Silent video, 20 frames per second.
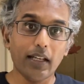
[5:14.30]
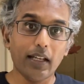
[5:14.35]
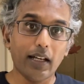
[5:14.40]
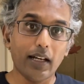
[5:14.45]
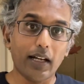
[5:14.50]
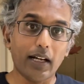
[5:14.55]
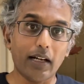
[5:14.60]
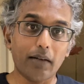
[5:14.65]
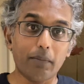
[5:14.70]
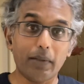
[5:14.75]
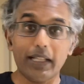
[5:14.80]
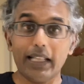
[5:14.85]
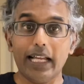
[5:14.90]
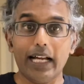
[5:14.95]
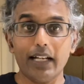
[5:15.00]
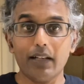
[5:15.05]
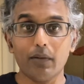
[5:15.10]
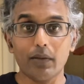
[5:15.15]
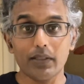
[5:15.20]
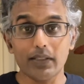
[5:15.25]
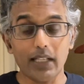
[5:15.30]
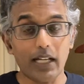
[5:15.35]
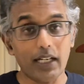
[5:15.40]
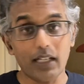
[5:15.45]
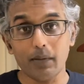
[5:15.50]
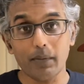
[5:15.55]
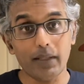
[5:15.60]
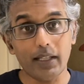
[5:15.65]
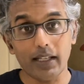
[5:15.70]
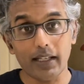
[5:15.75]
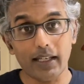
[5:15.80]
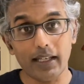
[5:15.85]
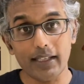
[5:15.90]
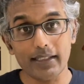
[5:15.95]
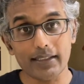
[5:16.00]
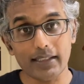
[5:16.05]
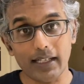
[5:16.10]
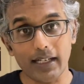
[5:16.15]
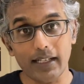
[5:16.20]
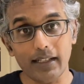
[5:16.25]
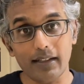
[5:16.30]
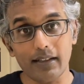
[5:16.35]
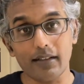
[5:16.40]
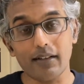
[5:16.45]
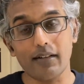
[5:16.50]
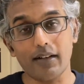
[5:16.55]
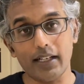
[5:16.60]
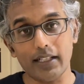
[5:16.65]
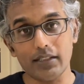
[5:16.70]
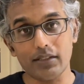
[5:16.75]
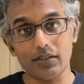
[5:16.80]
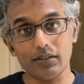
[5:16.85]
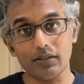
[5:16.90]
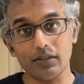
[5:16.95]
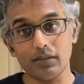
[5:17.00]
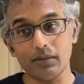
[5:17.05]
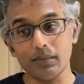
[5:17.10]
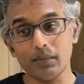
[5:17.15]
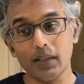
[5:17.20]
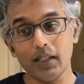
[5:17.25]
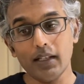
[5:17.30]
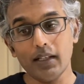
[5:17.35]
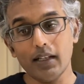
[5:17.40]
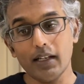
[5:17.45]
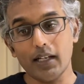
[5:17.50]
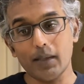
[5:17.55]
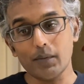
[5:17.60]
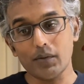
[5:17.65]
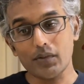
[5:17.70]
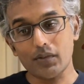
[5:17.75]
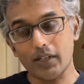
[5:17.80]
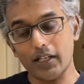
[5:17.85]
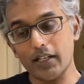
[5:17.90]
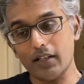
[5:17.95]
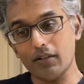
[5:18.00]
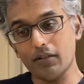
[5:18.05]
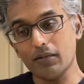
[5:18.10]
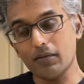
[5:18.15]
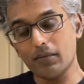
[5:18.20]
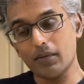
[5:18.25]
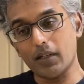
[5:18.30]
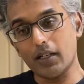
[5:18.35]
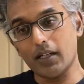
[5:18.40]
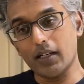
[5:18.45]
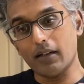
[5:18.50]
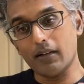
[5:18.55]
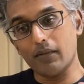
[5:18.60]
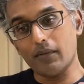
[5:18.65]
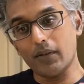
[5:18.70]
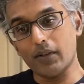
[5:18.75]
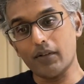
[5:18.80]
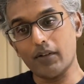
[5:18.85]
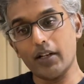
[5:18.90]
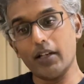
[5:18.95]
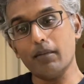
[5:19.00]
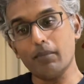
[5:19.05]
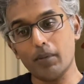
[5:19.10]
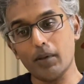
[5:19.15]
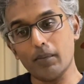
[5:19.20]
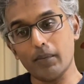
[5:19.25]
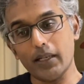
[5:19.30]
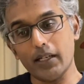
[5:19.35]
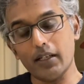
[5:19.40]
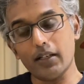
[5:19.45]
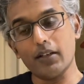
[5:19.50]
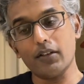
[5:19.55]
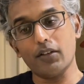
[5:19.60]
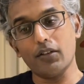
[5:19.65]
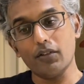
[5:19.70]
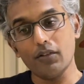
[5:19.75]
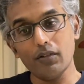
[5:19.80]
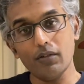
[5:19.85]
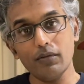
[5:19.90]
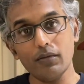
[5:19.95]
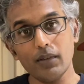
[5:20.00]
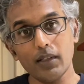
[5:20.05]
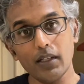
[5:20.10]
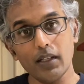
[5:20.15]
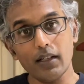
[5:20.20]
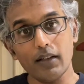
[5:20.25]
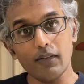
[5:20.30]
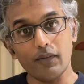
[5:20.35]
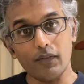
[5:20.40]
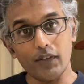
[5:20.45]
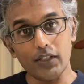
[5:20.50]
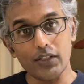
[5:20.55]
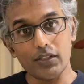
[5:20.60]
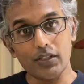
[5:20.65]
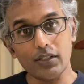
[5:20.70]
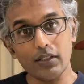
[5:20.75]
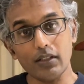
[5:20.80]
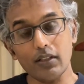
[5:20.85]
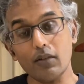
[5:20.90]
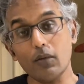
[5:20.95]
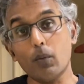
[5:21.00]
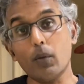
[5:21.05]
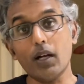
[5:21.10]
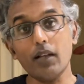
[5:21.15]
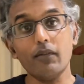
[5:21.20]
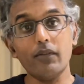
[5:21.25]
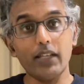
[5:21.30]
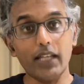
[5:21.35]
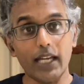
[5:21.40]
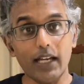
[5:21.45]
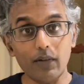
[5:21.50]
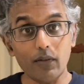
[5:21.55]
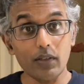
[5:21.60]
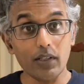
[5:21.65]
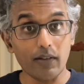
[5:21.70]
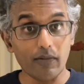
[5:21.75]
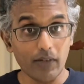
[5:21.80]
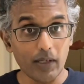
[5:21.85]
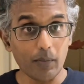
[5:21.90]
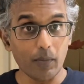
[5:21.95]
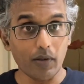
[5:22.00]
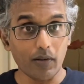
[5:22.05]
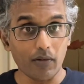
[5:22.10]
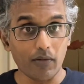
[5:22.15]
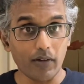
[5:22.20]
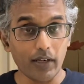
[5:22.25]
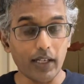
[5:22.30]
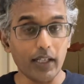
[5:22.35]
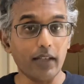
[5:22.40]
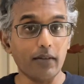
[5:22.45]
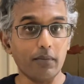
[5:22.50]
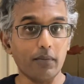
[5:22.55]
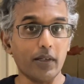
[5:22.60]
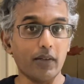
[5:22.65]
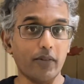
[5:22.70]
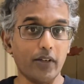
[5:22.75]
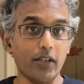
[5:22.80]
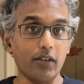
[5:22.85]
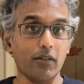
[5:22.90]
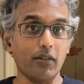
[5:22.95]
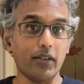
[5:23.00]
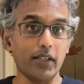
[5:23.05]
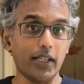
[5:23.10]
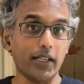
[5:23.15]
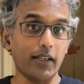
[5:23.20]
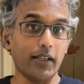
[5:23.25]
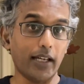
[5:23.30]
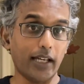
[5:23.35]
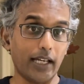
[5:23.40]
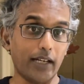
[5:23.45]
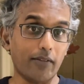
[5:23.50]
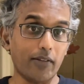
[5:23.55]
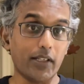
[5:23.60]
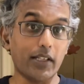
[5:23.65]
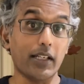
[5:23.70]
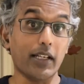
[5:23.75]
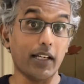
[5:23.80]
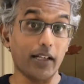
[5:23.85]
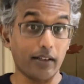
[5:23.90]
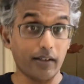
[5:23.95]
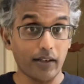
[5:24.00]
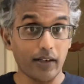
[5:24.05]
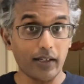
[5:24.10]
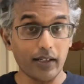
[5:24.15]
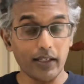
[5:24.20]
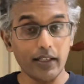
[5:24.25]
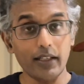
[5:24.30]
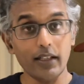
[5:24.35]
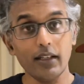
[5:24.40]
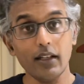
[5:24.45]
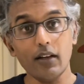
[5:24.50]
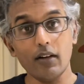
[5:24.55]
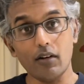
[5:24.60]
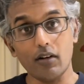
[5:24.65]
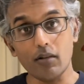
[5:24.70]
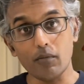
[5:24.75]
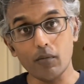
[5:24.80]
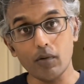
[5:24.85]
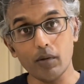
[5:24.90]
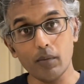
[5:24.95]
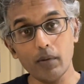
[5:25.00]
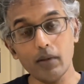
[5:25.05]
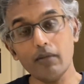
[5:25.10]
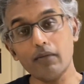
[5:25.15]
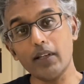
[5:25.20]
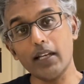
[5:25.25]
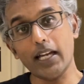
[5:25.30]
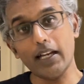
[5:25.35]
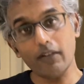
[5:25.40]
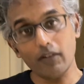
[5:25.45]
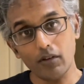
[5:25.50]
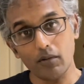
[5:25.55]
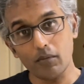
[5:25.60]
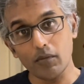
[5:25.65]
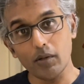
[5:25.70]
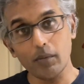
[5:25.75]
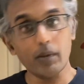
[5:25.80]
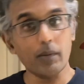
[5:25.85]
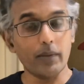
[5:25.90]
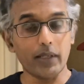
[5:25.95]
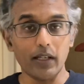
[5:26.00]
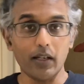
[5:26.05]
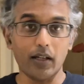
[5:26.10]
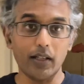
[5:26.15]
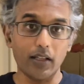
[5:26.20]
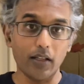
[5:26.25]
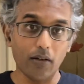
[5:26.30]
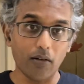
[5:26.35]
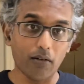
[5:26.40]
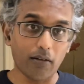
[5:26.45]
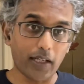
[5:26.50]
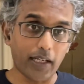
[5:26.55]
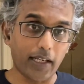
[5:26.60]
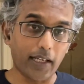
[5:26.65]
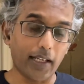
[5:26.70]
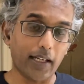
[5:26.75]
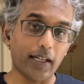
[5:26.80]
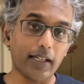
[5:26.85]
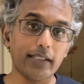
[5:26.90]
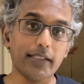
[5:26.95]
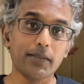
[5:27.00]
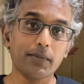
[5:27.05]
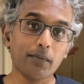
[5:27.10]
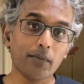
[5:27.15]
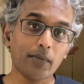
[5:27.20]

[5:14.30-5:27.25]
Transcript: Uh, but that was not to be the case either, right? So I'm just trying to, uh, trying to implement a new feature. One we have on the web already, but we don't yet have it in entirety on mobile. We have it on mobile, but not the whole nine yards.